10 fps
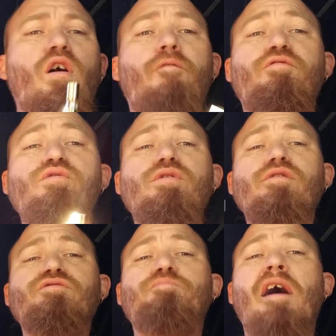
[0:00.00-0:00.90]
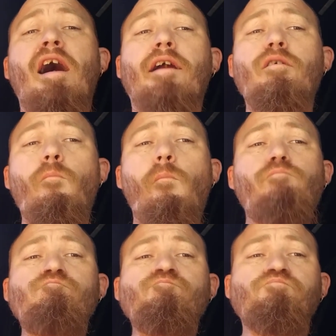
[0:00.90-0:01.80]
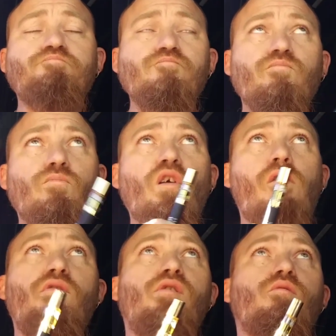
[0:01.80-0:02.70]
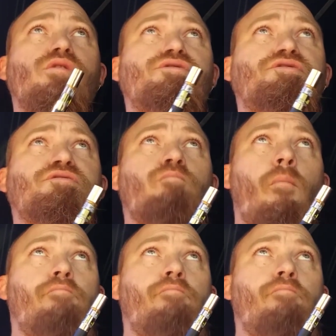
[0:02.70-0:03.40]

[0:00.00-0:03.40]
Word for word: A few years back, there was